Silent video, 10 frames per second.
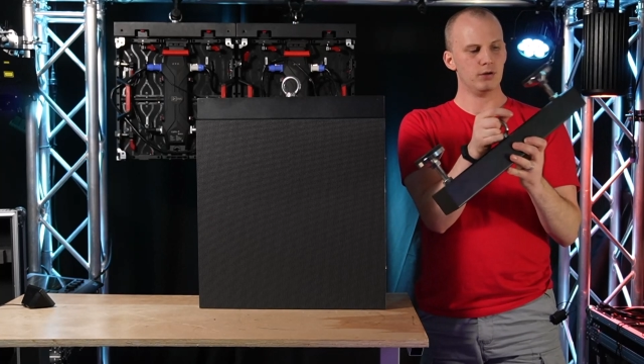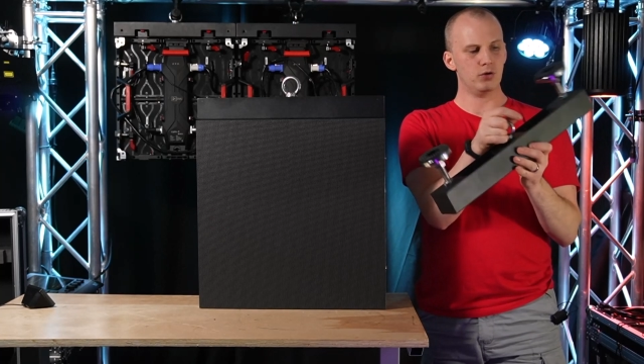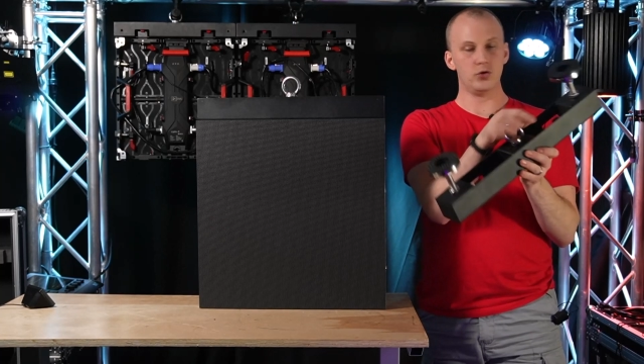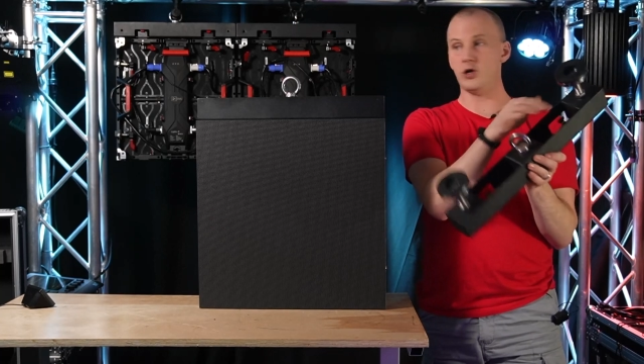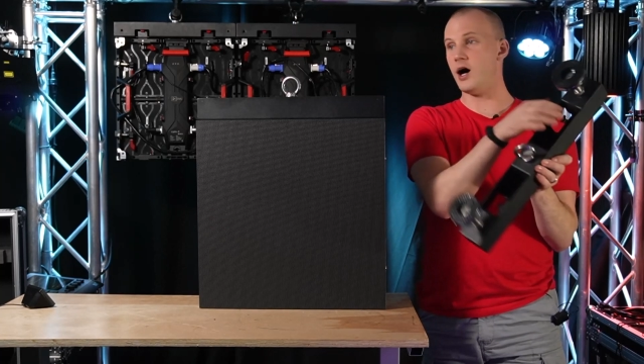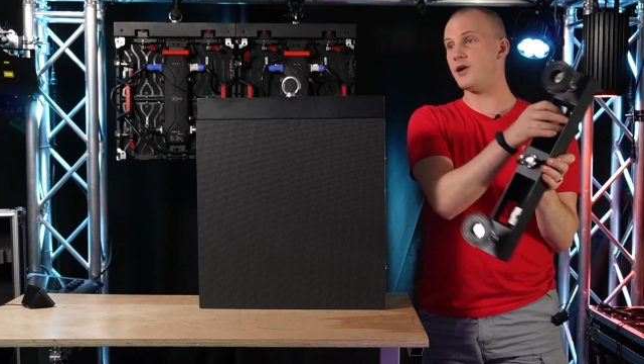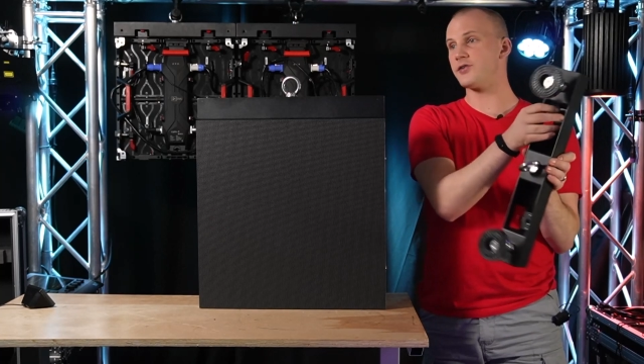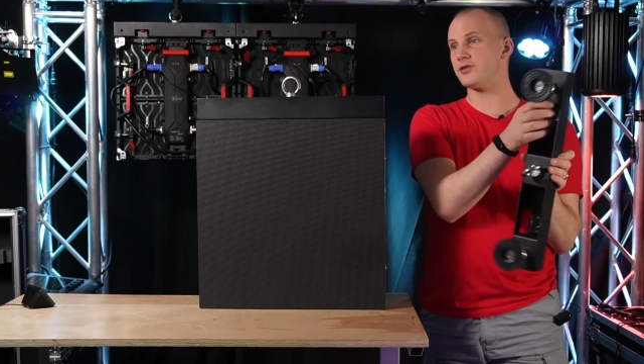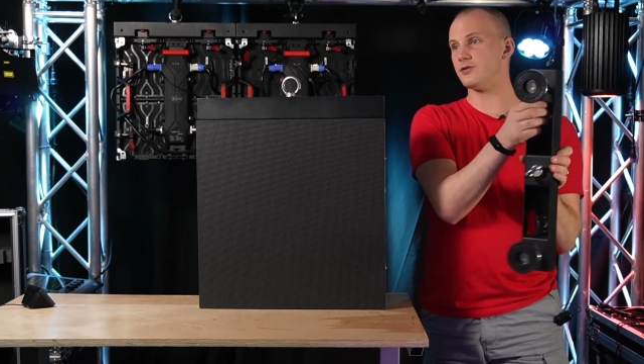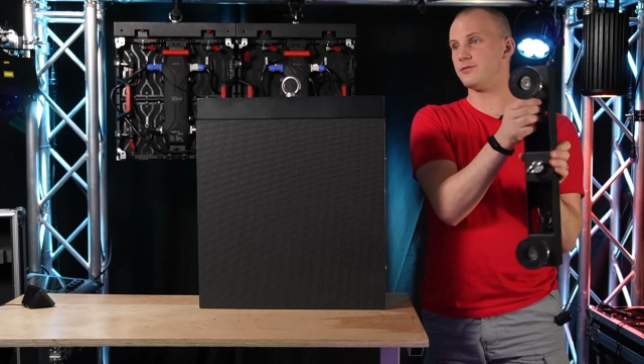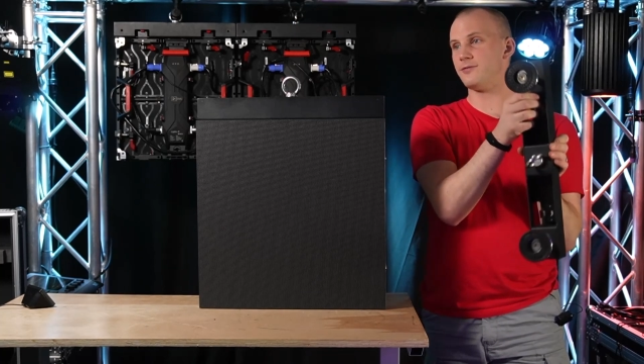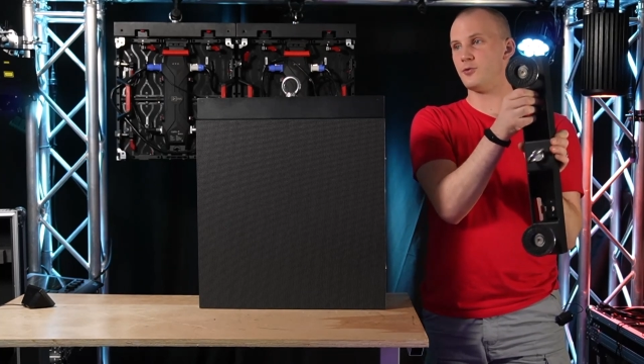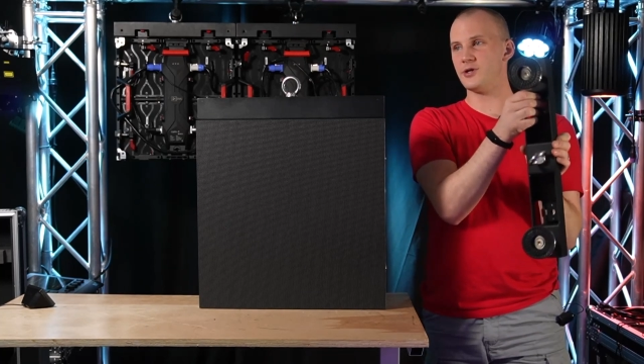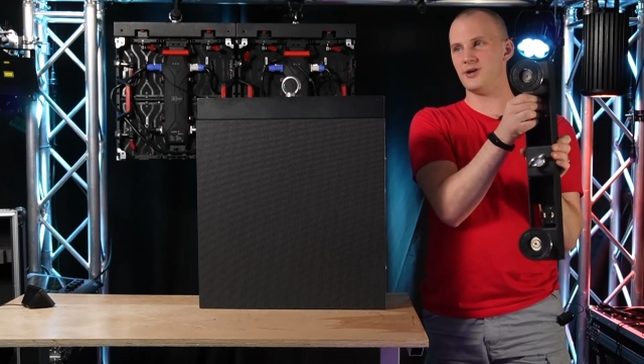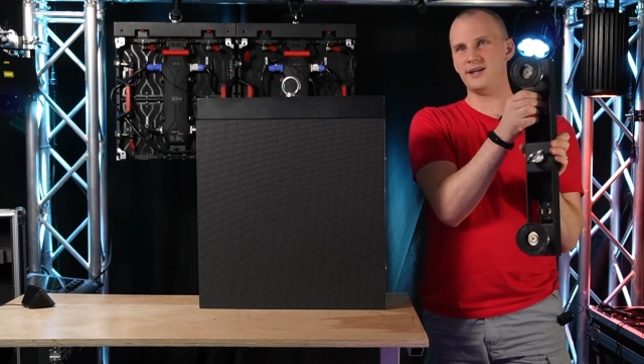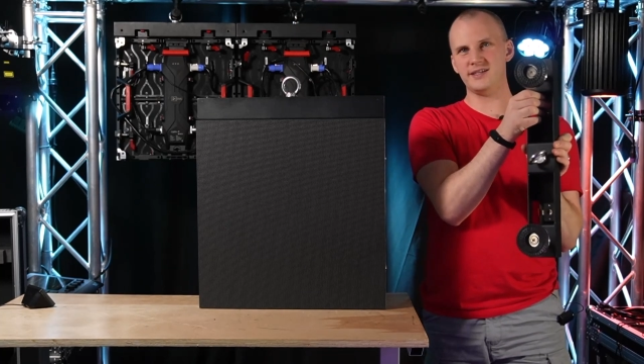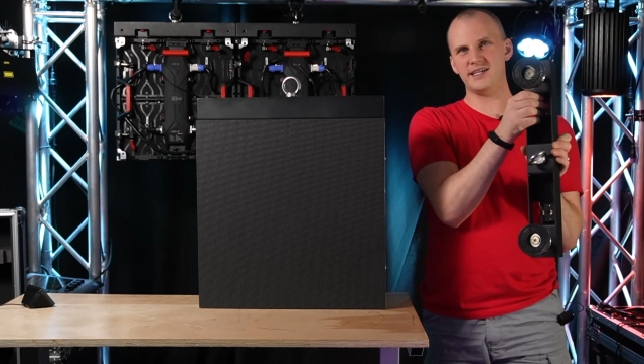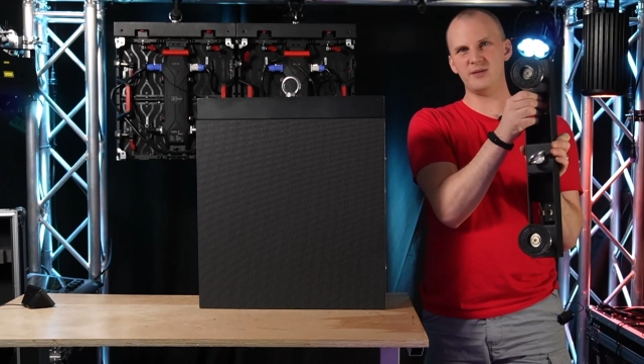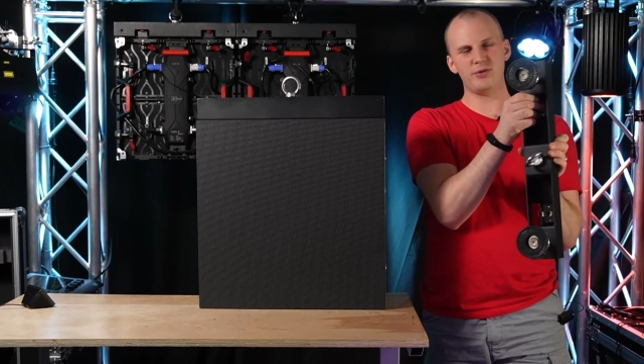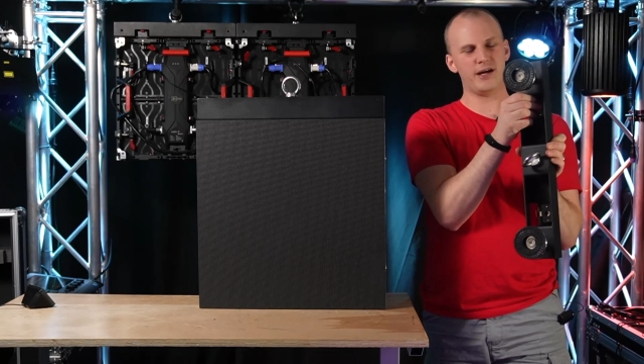locks for your L E
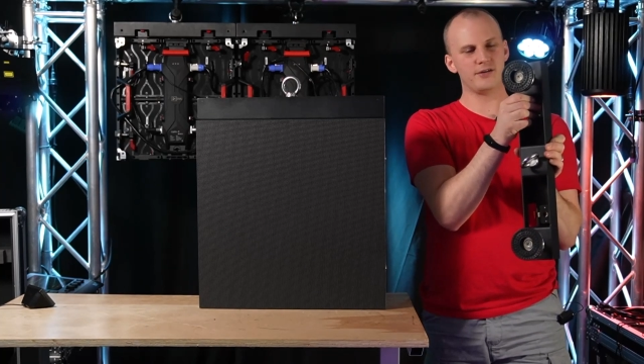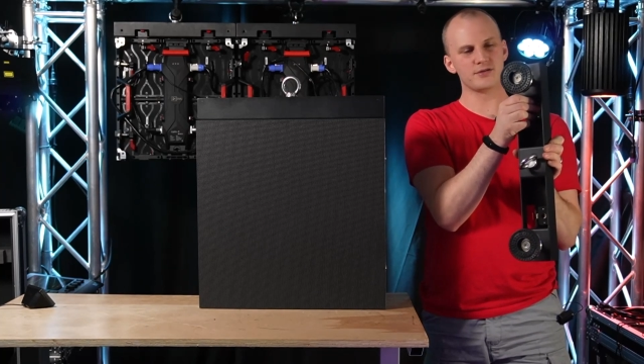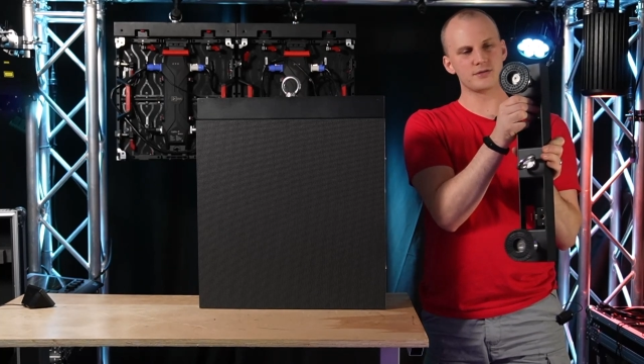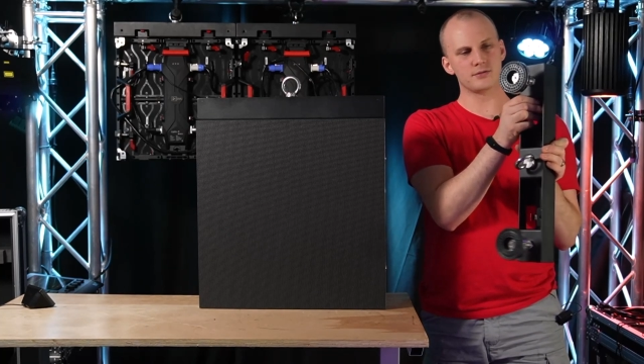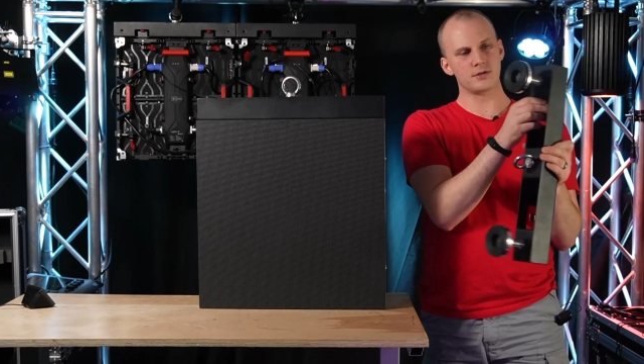D panels.